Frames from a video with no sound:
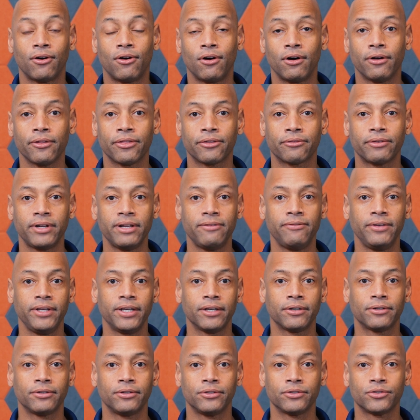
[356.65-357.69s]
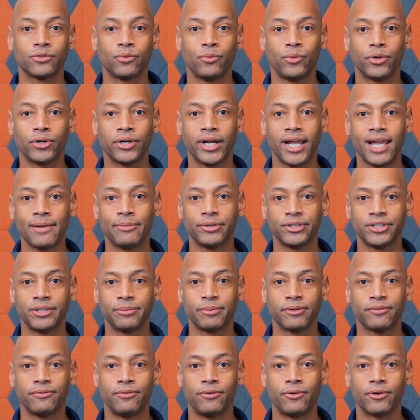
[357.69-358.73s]
all three vehicles were able to
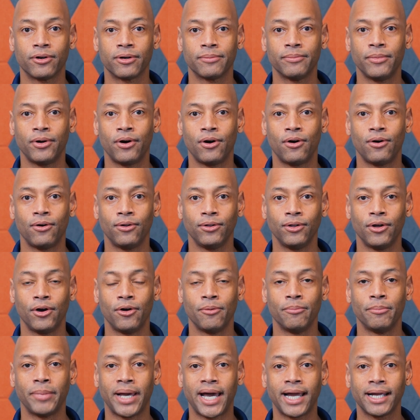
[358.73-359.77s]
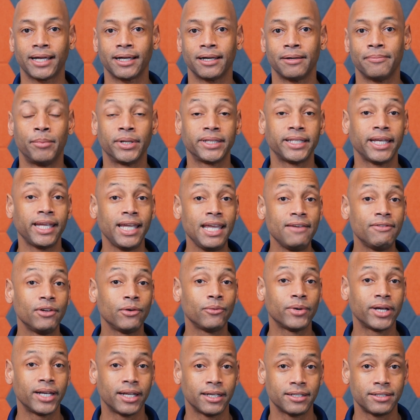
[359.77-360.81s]
perform whole home backup, but they even
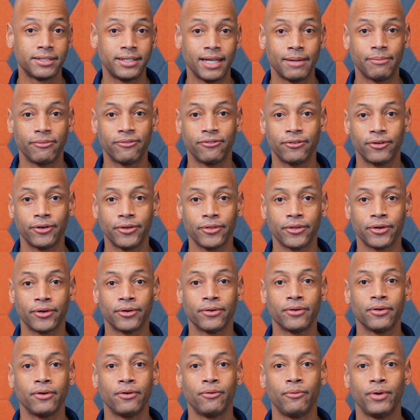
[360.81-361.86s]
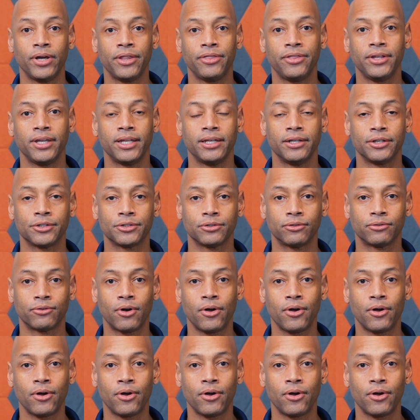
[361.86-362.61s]
went a step further with the initial